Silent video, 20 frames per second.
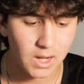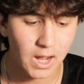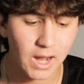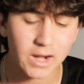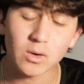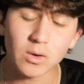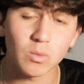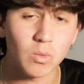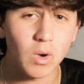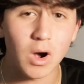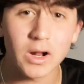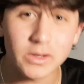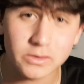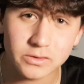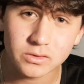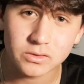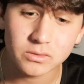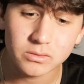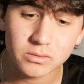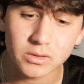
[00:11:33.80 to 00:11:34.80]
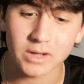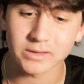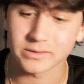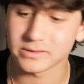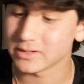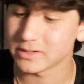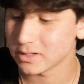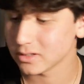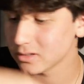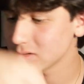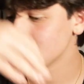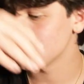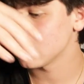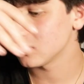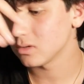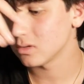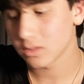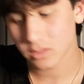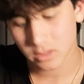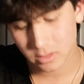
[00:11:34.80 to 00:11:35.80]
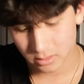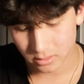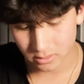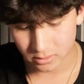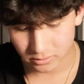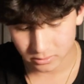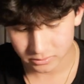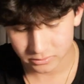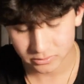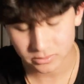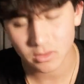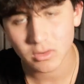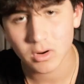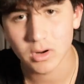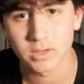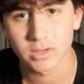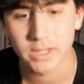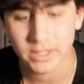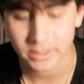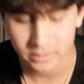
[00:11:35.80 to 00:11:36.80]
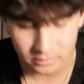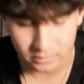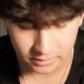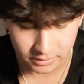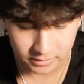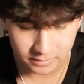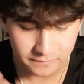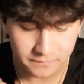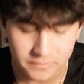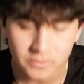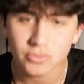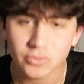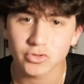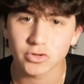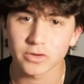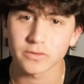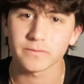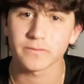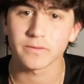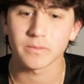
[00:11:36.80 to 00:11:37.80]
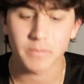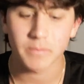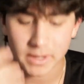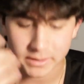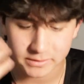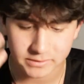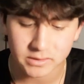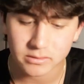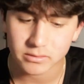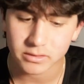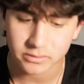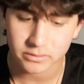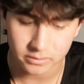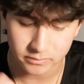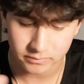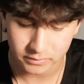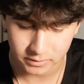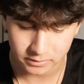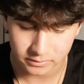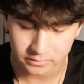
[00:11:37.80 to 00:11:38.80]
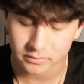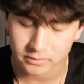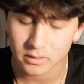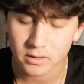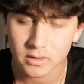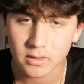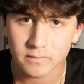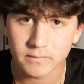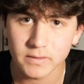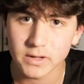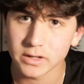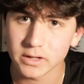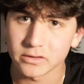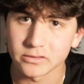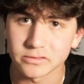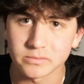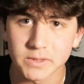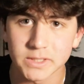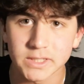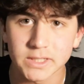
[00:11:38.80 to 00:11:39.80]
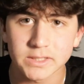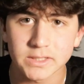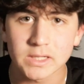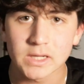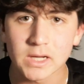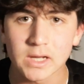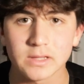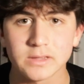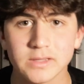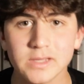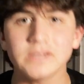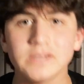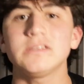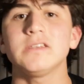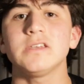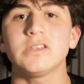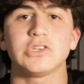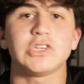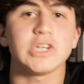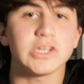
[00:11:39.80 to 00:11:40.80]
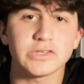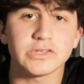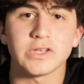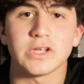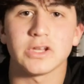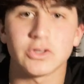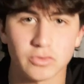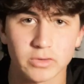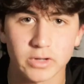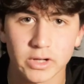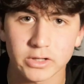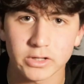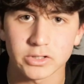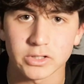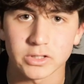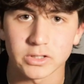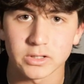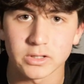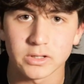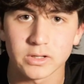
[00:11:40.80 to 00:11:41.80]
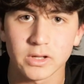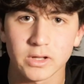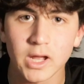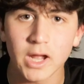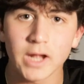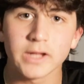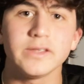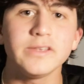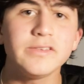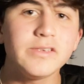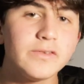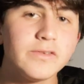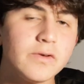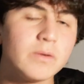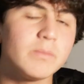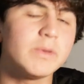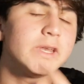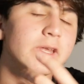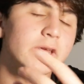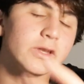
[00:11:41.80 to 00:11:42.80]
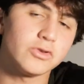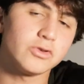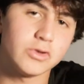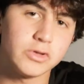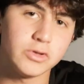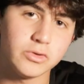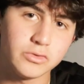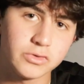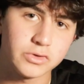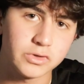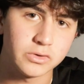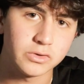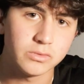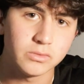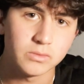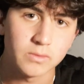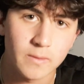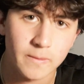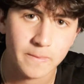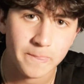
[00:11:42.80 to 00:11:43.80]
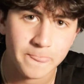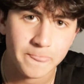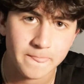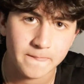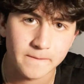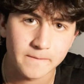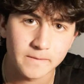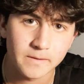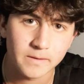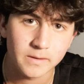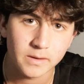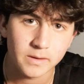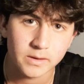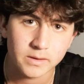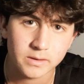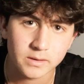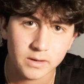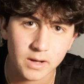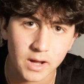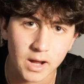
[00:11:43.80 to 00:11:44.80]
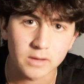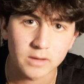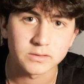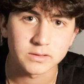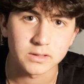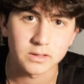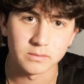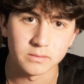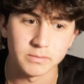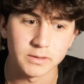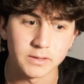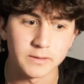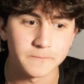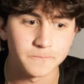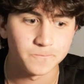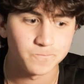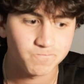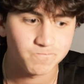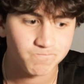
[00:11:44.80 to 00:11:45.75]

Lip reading: I don't want to until so on, like in the future for my series of these videos, because this is just the introduction. This is for me to introduce you how it's gonna be.